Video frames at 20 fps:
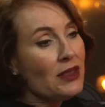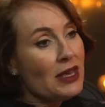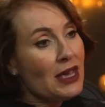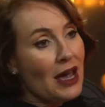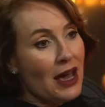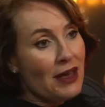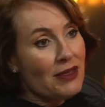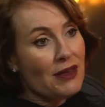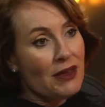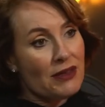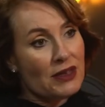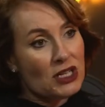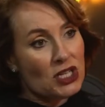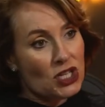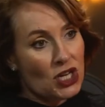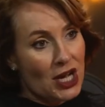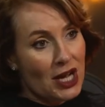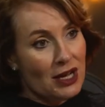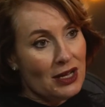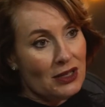then on the other, the
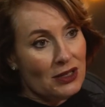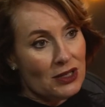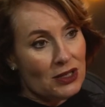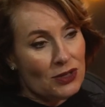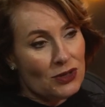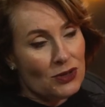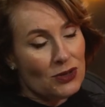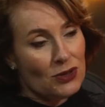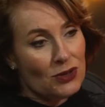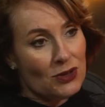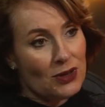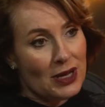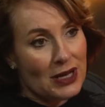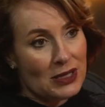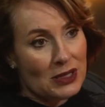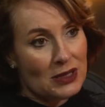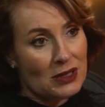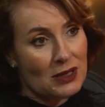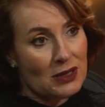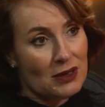child who
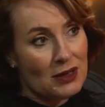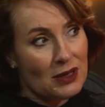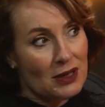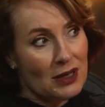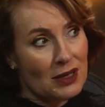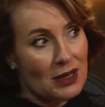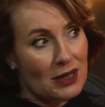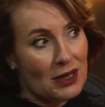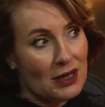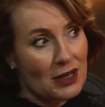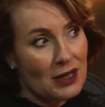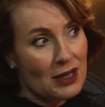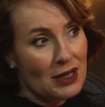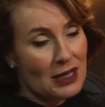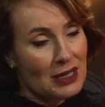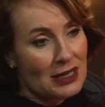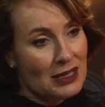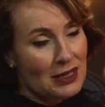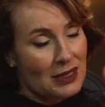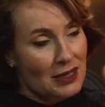has
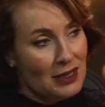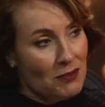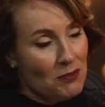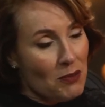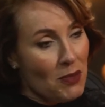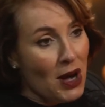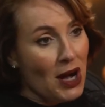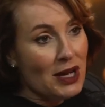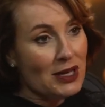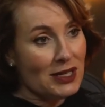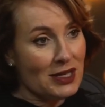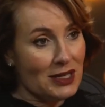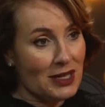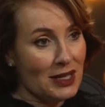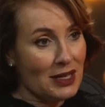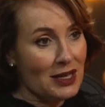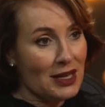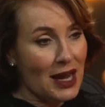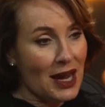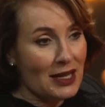
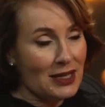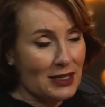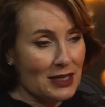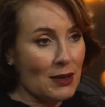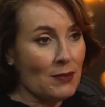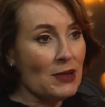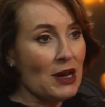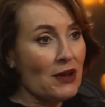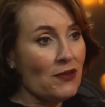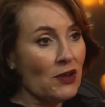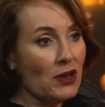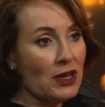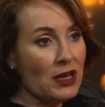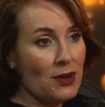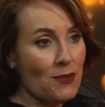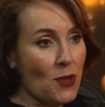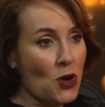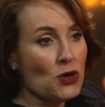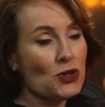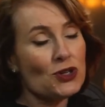mastered at some level
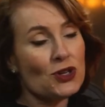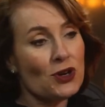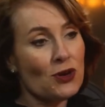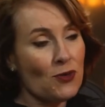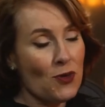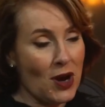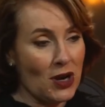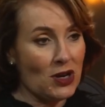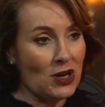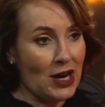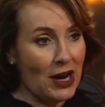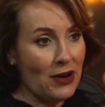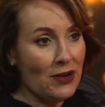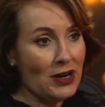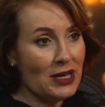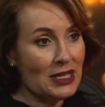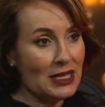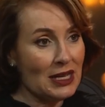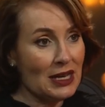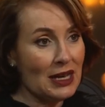emotion
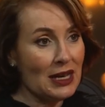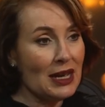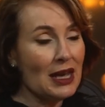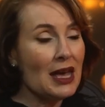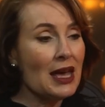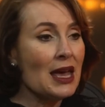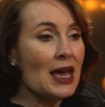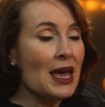granularity